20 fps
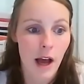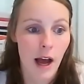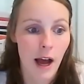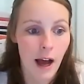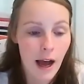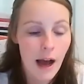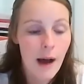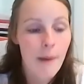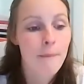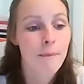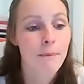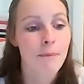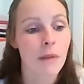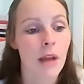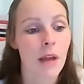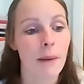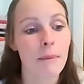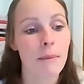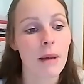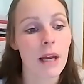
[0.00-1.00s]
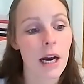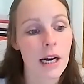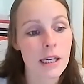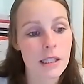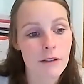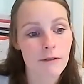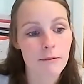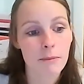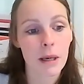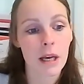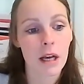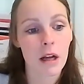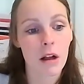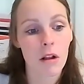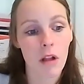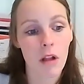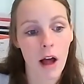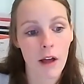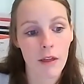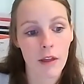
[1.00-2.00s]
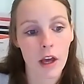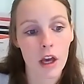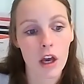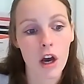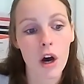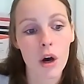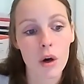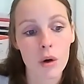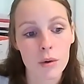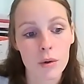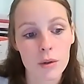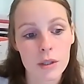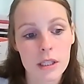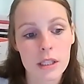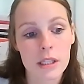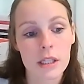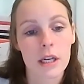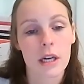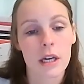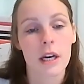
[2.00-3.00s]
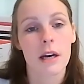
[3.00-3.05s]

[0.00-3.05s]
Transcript: and because of being along the coast,